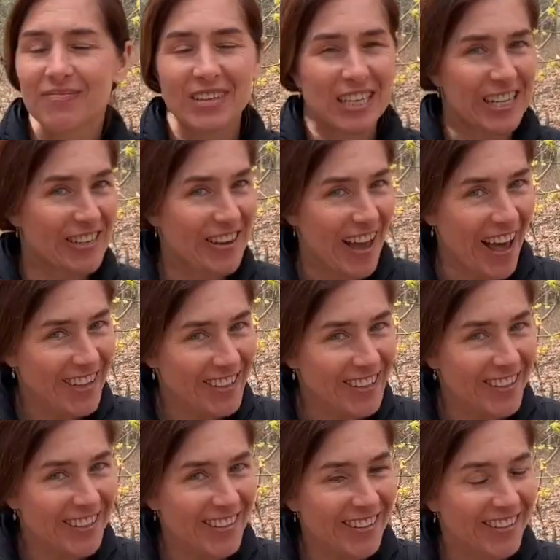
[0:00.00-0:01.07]
Can you
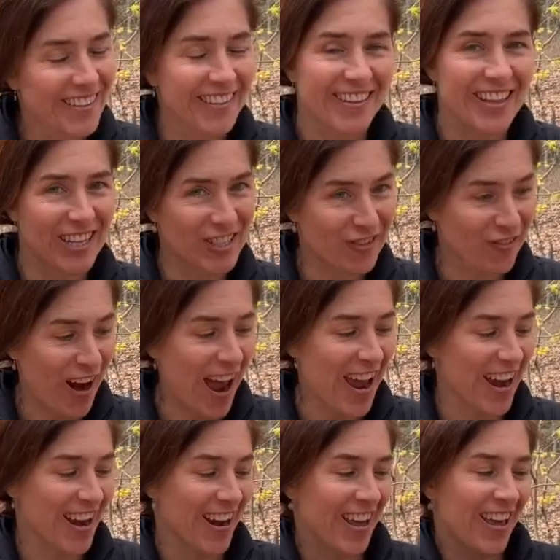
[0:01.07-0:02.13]
guess? That's
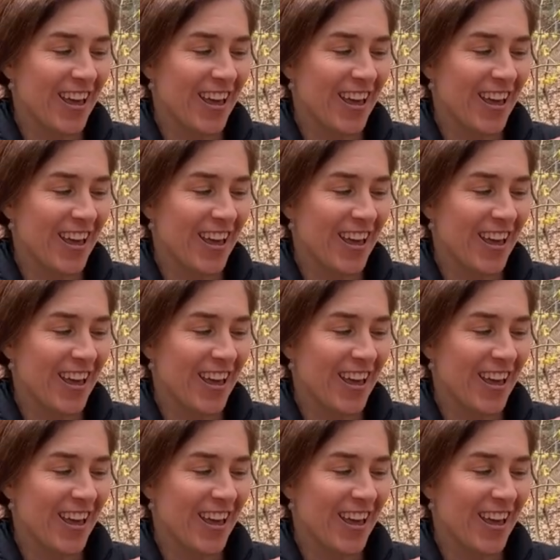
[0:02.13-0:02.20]
right.